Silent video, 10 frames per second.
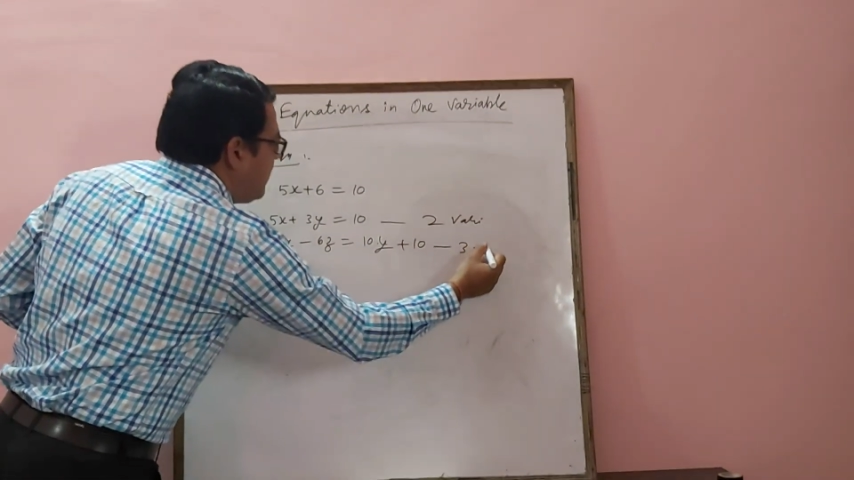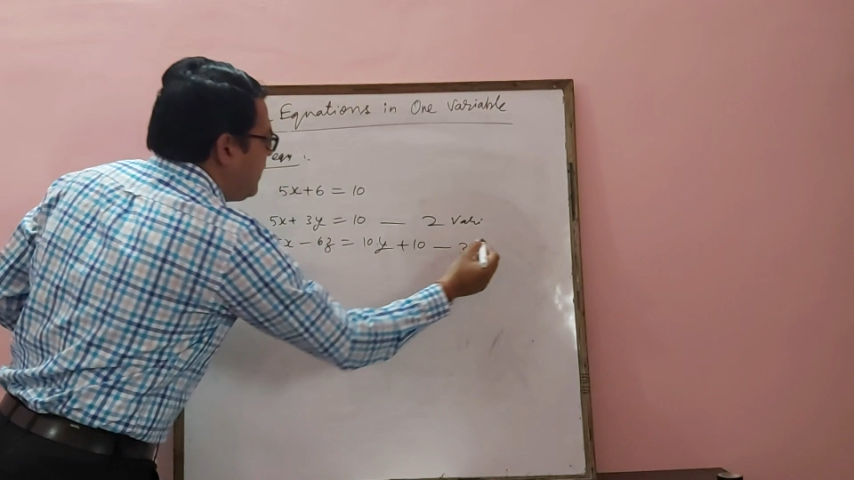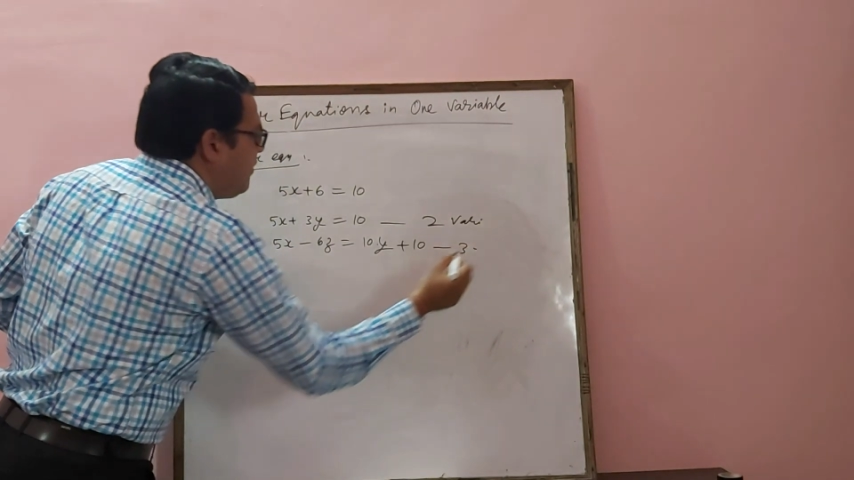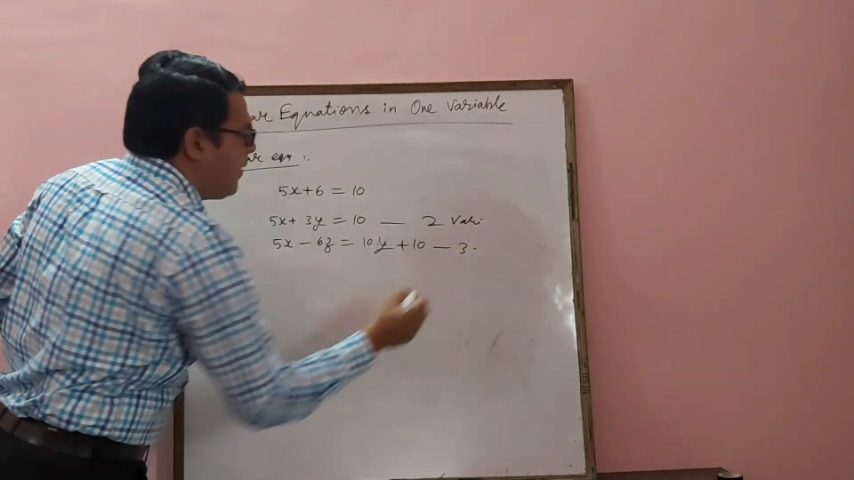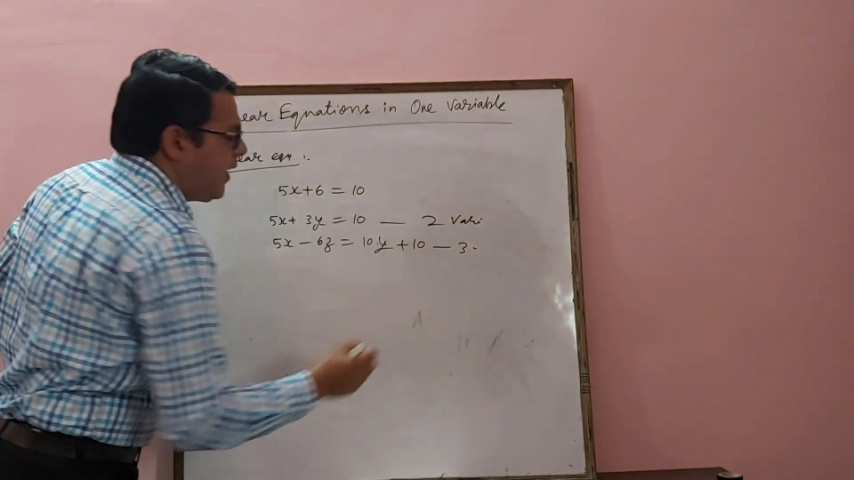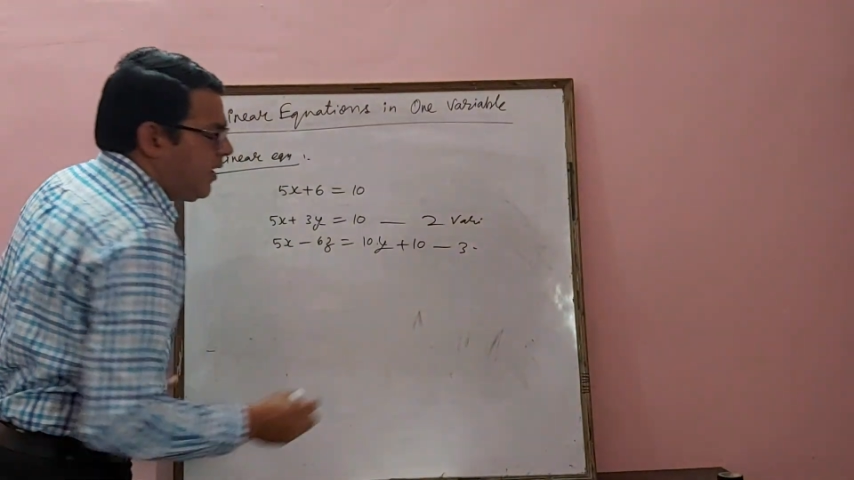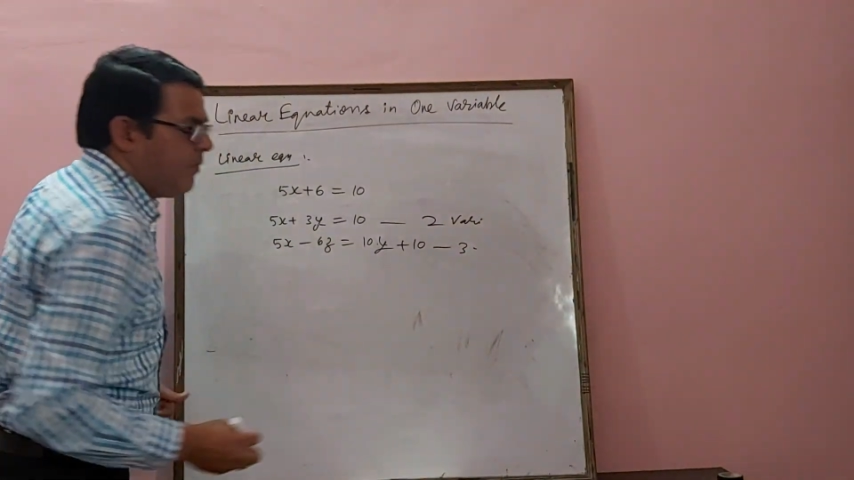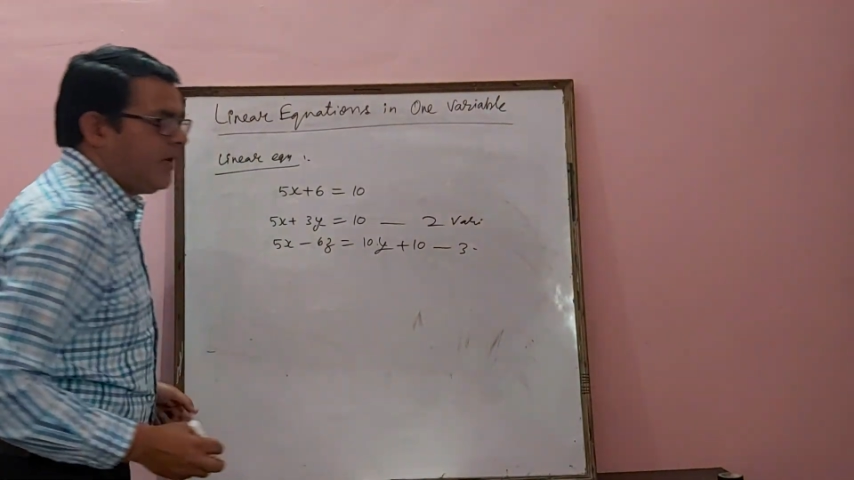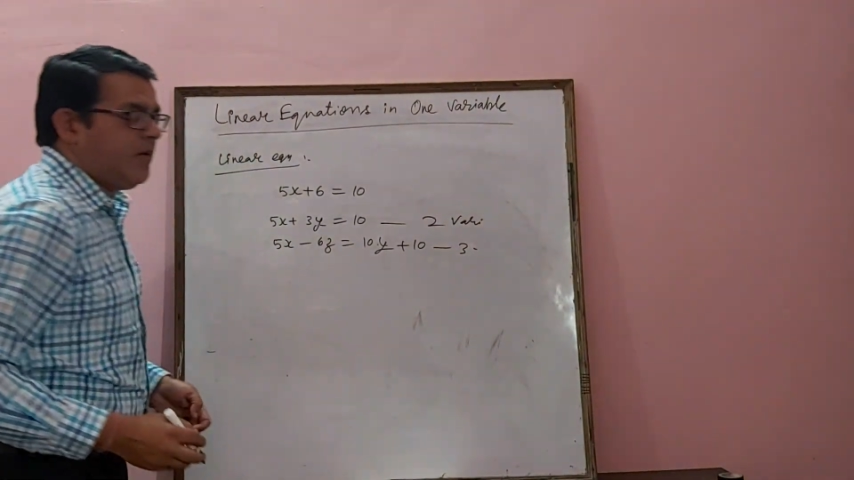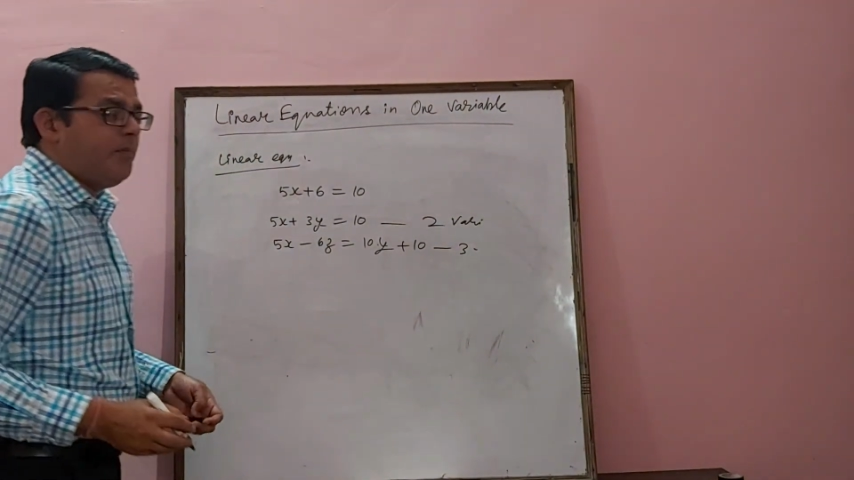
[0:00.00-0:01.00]
3
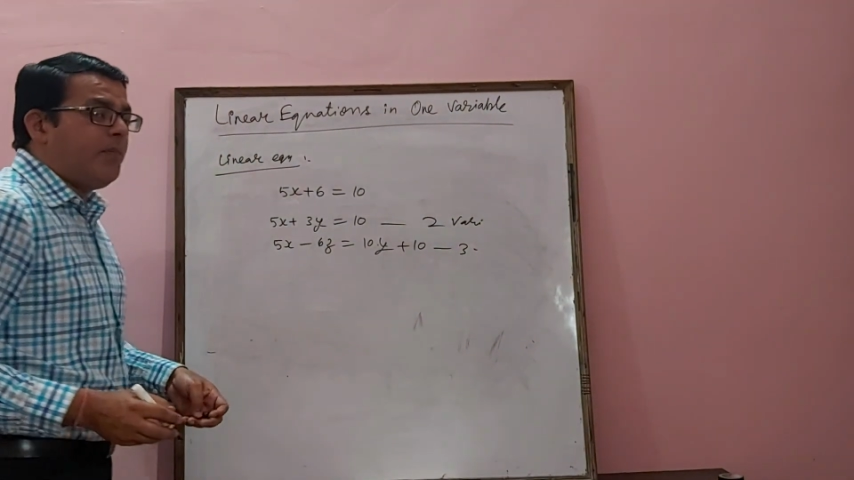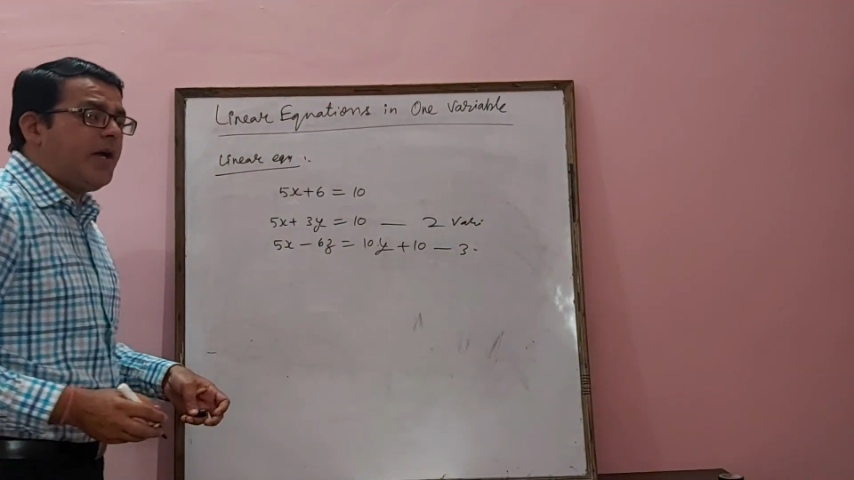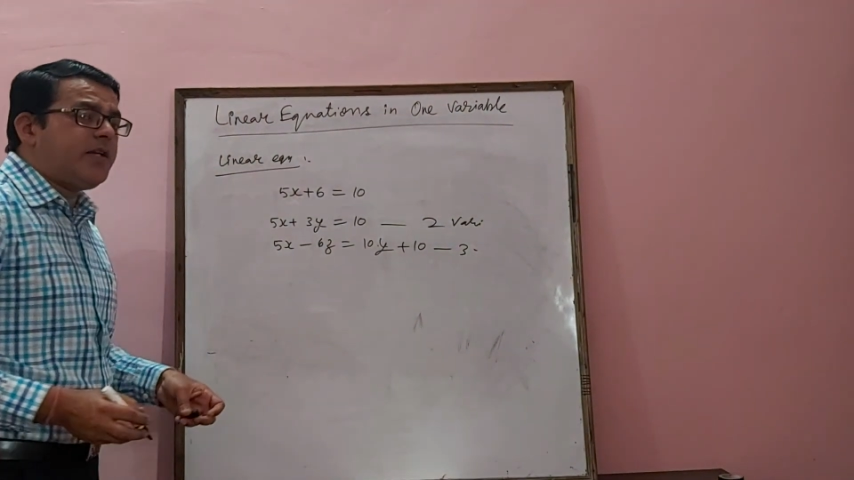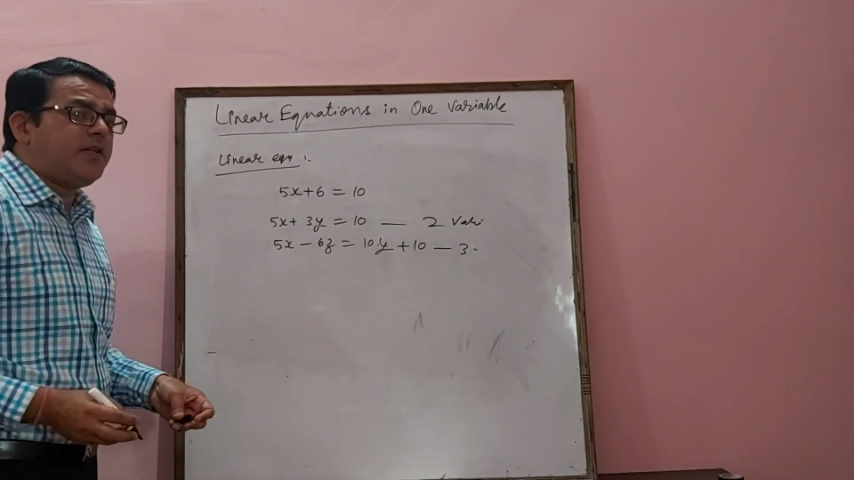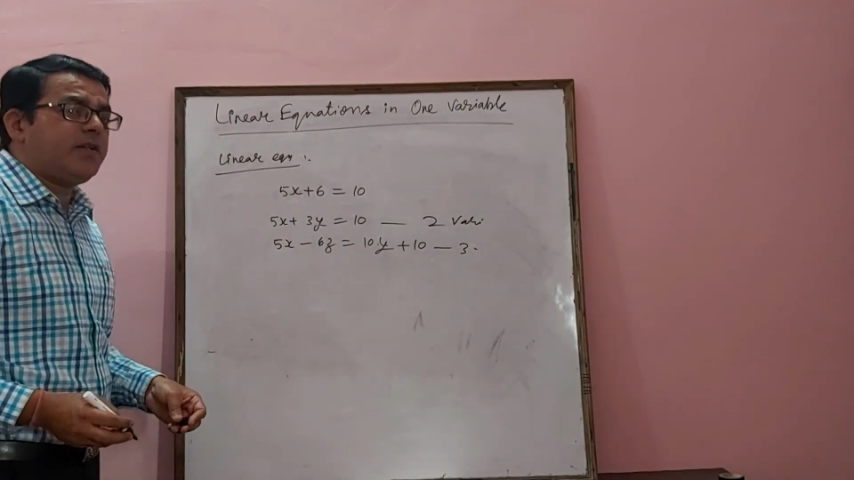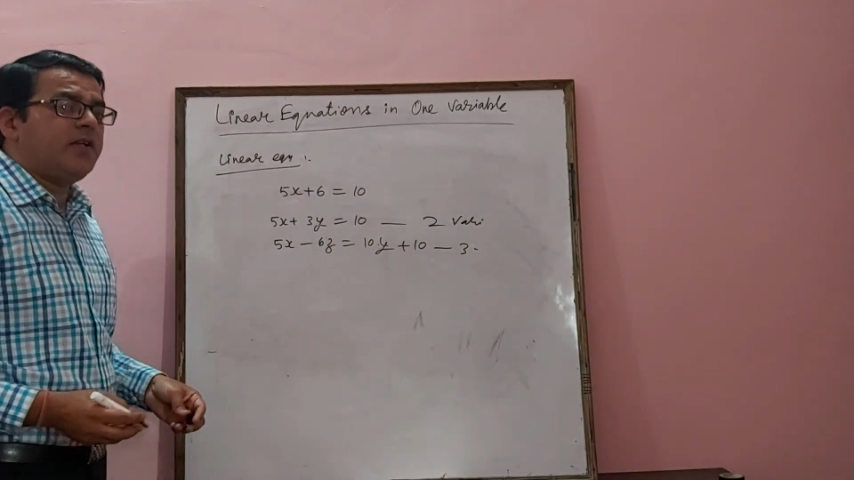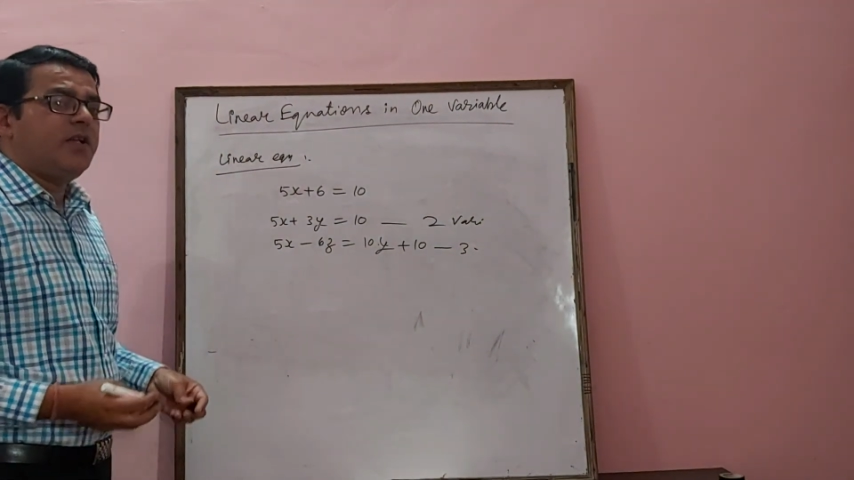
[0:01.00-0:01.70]
variables, but